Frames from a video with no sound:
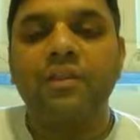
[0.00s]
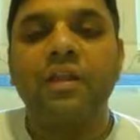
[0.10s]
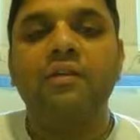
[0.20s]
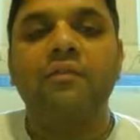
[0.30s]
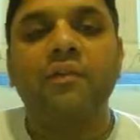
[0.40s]
But
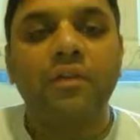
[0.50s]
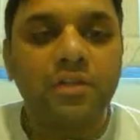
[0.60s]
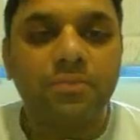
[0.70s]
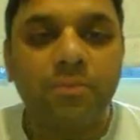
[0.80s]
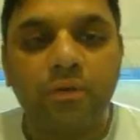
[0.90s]
after that,
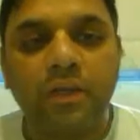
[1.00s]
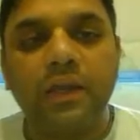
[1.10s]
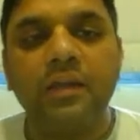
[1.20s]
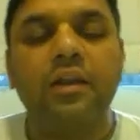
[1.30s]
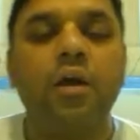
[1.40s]
we will just
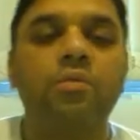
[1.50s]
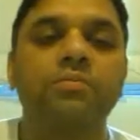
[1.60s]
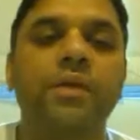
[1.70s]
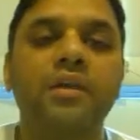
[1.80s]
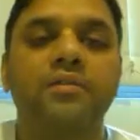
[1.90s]
put the kid
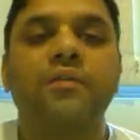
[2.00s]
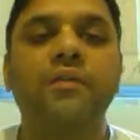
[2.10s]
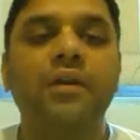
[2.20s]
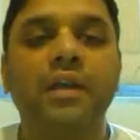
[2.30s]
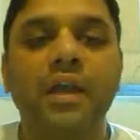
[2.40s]
down
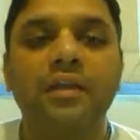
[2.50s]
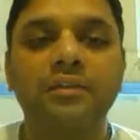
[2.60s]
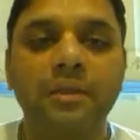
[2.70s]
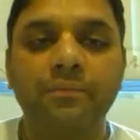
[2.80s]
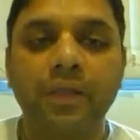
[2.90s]
because we will
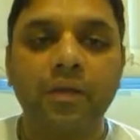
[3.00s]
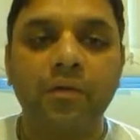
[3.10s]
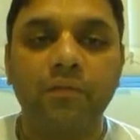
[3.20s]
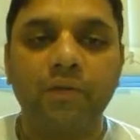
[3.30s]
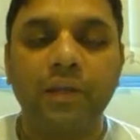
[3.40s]
take some,
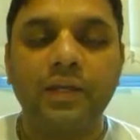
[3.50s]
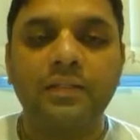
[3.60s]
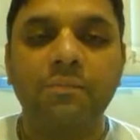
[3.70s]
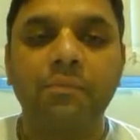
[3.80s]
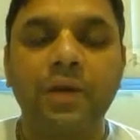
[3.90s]

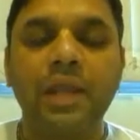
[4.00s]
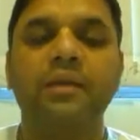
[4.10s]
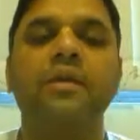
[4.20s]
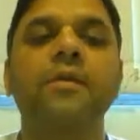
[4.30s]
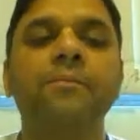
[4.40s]
we'll get some
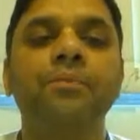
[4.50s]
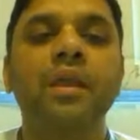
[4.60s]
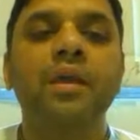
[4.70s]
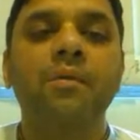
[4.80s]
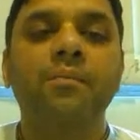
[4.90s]
break.
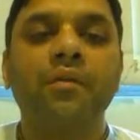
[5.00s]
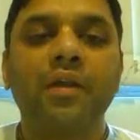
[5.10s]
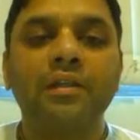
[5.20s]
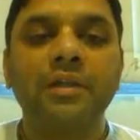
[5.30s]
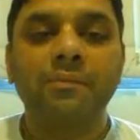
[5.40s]

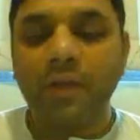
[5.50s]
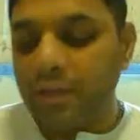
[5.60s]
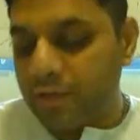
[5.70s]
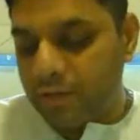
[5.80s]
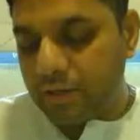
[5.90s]
But whereas
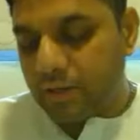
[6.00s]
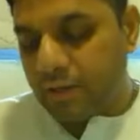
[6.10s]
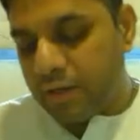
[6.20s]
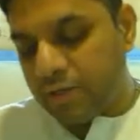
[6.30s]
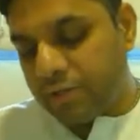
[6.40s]
the
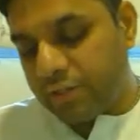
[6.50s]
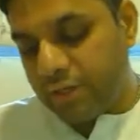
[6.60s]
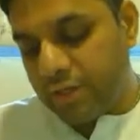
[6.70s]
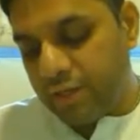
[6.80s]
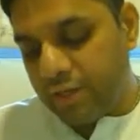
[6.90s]
mother,
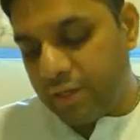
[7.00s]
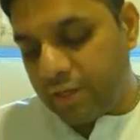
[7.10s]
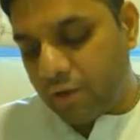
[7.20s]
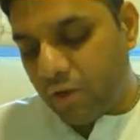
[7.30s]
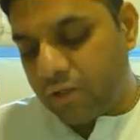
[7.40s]

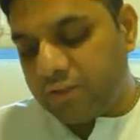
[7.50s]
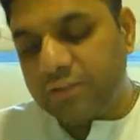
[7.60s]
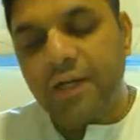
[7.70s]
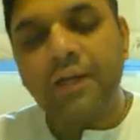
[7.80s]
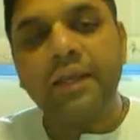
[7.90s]
she
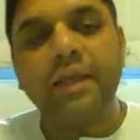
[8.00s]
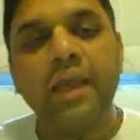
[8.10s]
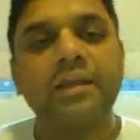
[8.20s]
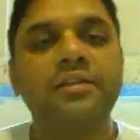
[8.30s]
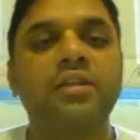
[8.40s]

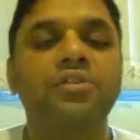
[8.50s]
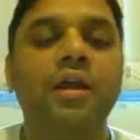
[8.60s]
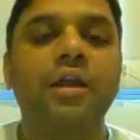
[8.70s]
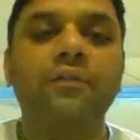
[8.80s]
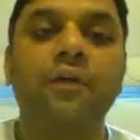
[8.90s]
constantly carries
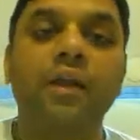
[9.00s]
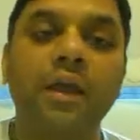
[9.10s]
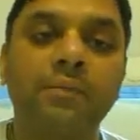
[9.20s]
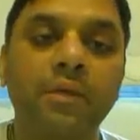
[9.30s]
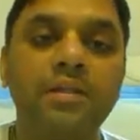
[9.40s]
the child
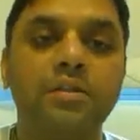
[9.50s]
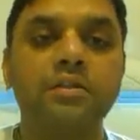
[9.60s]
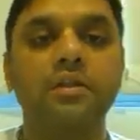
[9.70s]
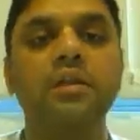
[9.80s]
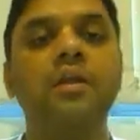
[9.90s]
for 9
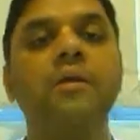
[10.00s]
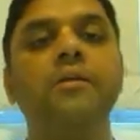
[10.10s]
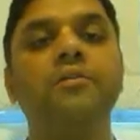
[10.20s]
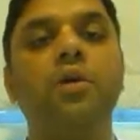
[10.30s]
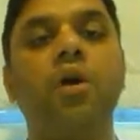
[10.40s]
months.
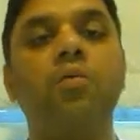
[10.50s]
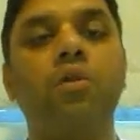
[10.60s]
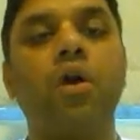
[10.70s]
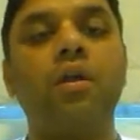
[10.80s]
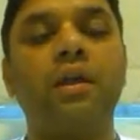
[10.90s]
So
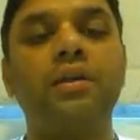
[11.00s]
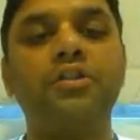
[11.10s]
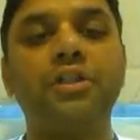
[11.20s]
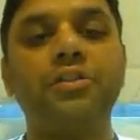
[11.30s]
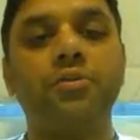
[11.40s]
how
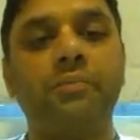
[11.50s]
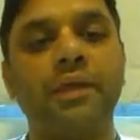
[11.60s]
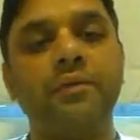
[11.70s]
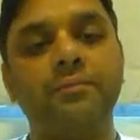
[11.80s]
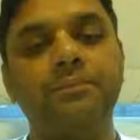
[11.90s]
tolerant she
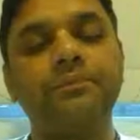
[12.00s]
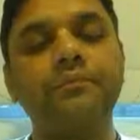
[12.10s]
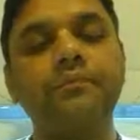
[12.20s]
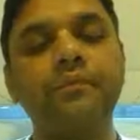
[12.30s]
should be.